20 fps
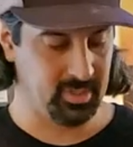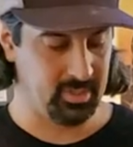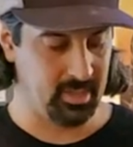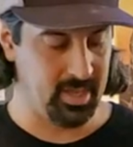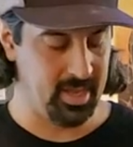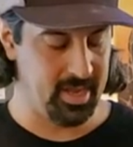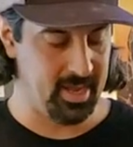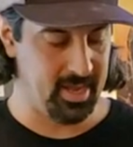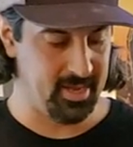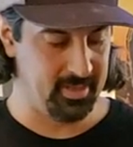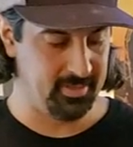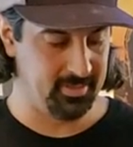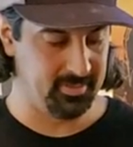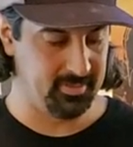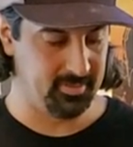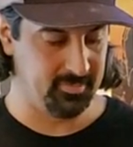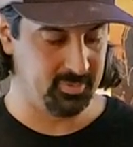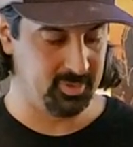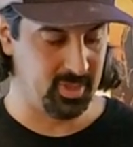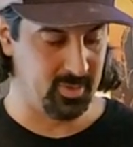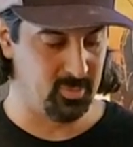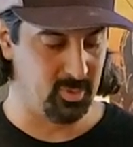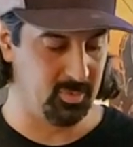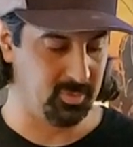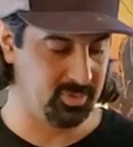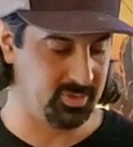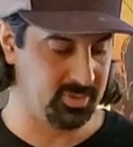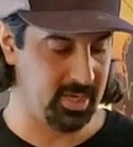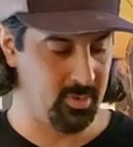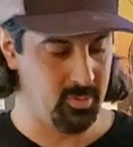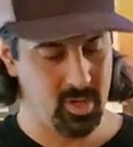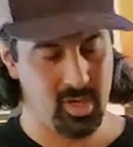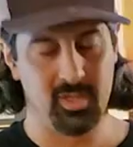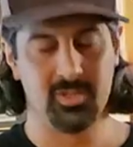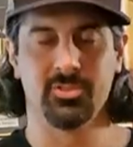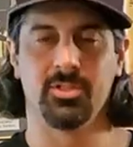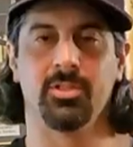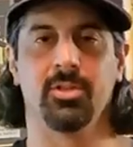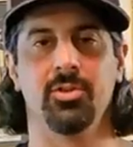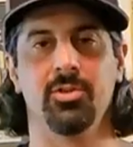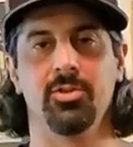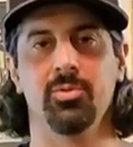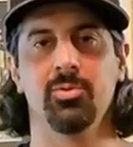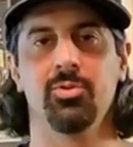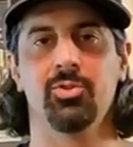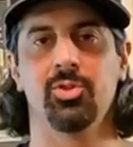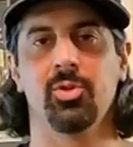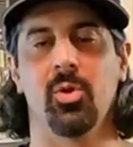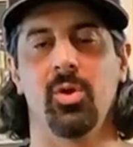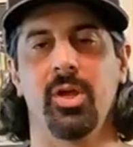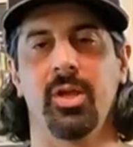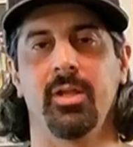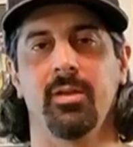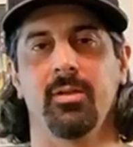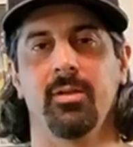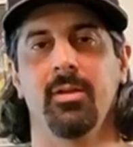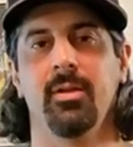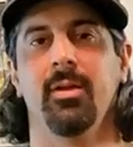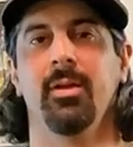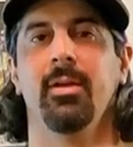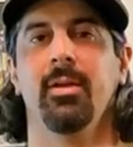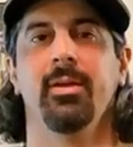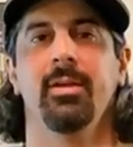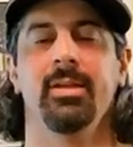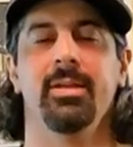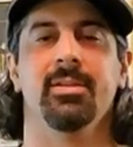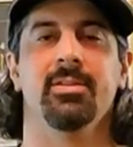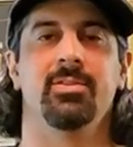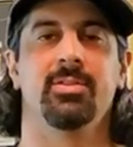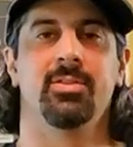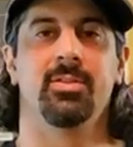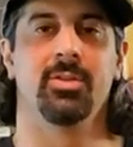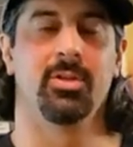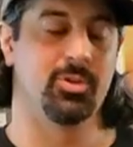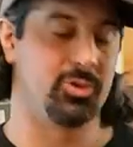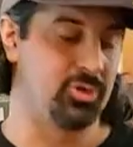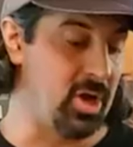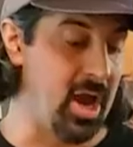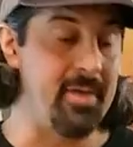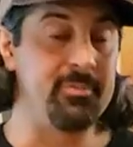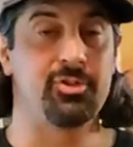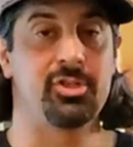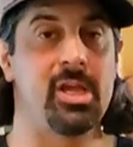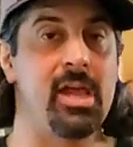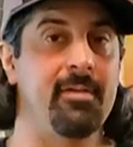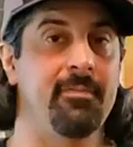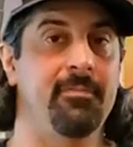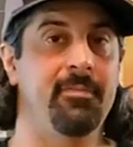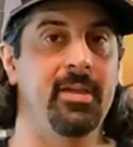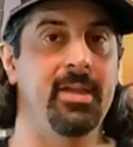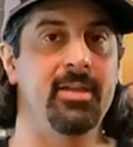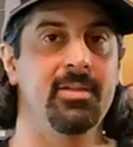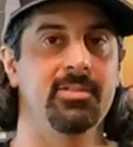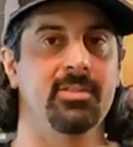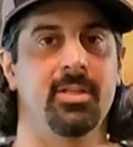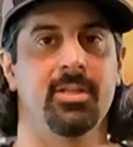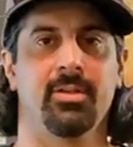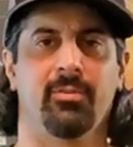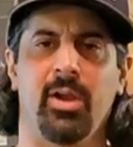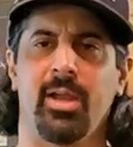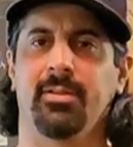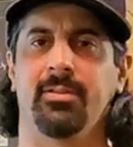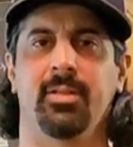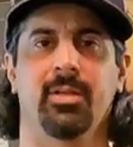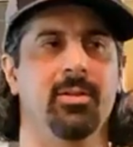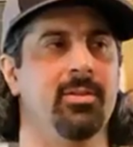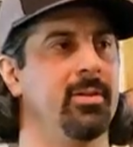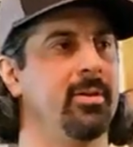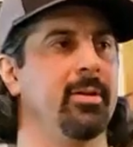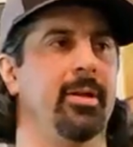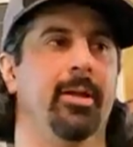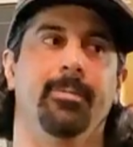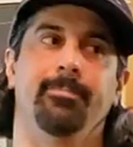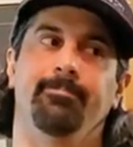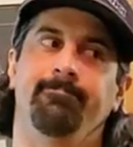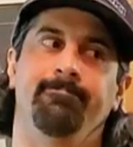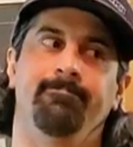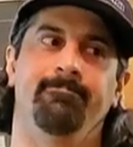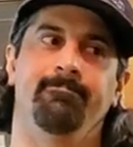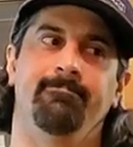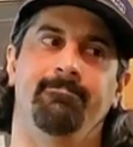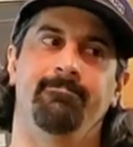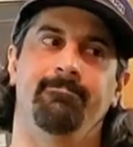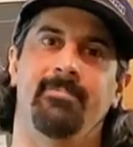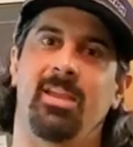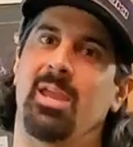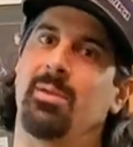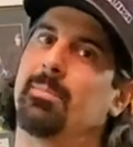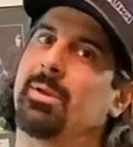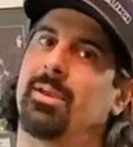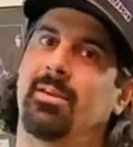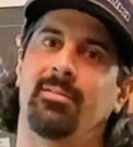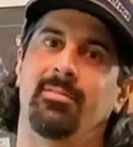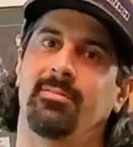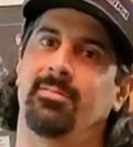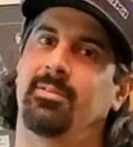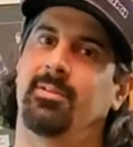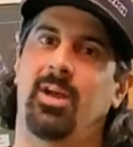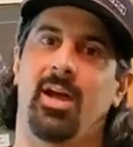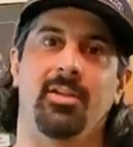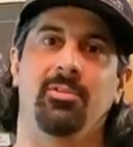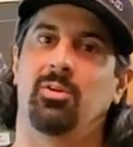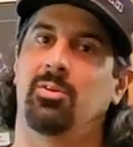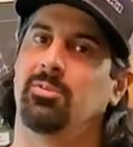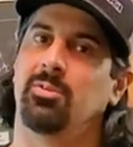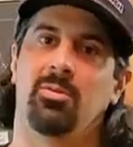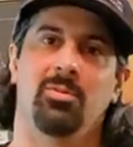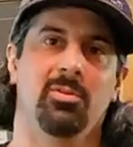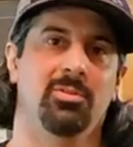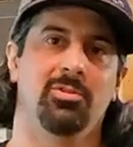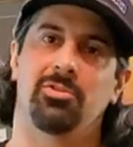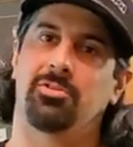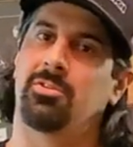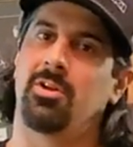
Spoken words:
And someone will say, well, is it a U-joint? Is your drive shaft phased? And right there, they're like, hey, man, I don't know what you're